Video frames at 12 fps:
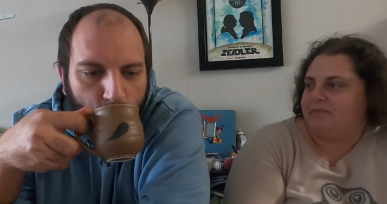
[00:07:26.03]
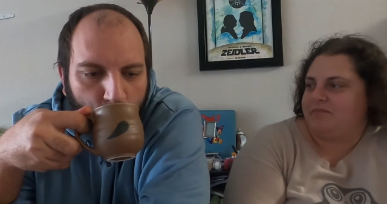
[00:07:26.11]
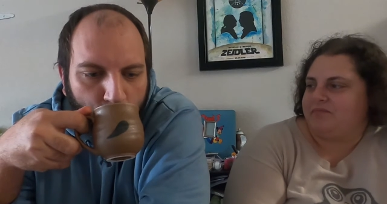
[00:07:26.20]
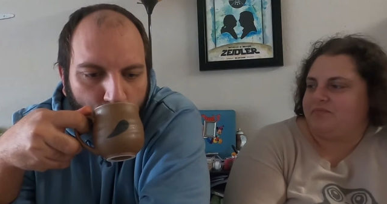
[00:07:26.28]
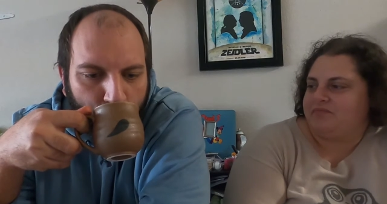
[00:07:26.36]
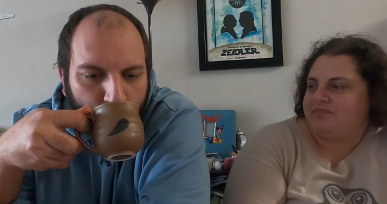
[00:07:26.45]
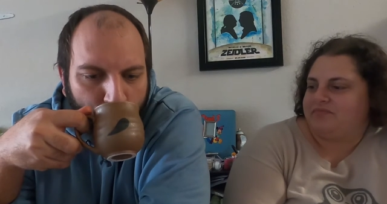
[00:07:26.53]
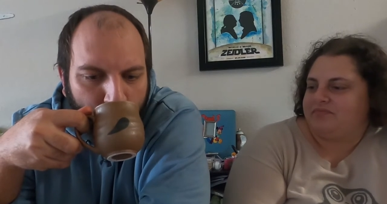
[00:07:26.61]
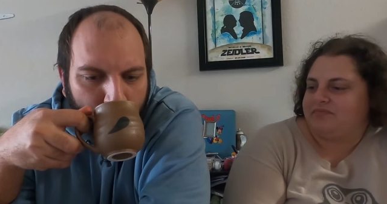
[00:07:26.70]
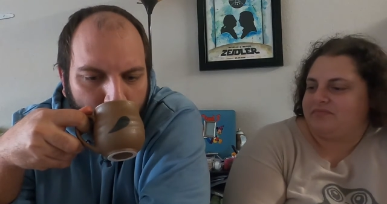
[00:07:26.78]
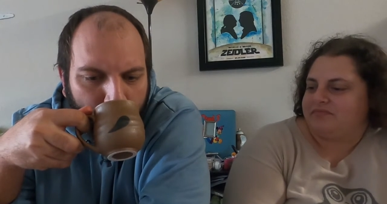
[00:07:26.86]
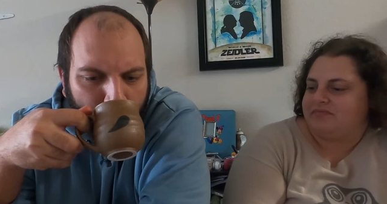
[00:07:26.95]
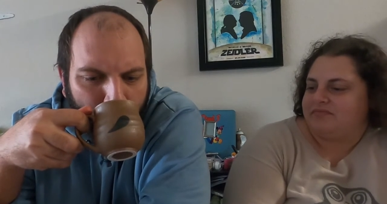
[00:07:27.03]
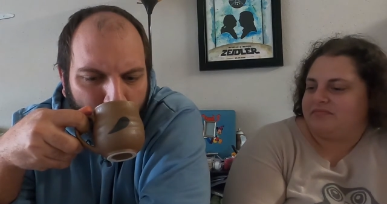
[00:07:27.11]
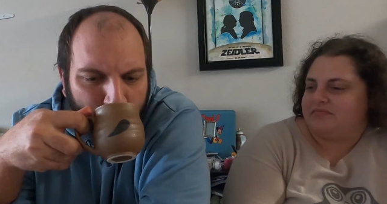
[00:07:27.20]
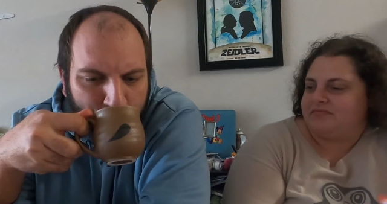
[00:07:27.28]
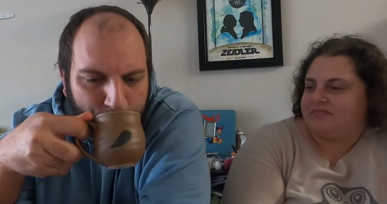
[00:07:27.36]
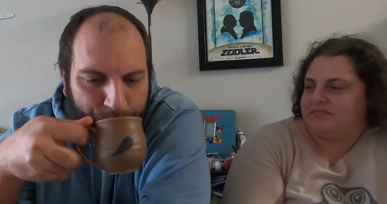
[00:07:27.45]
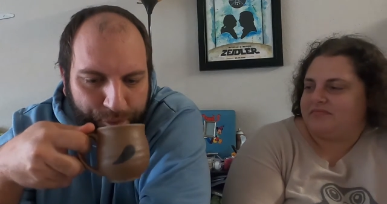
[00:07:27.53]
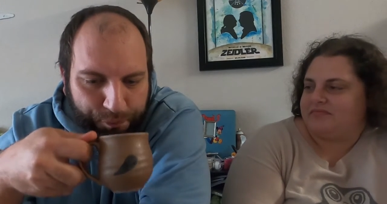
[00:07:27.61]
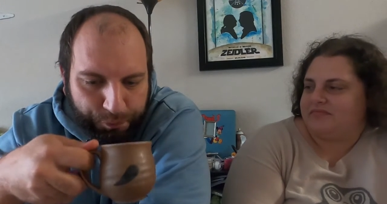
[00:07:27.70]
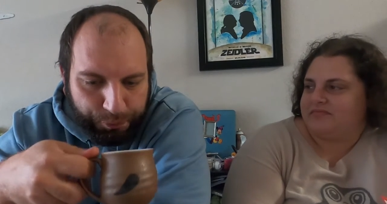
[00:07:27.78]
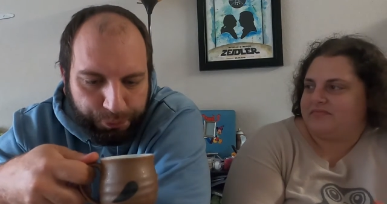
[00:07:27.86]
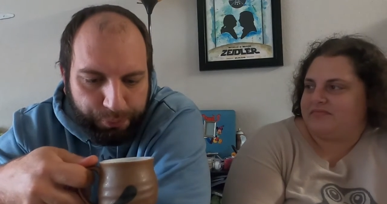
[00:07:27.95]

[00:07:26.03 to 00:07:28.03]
Nothing is said.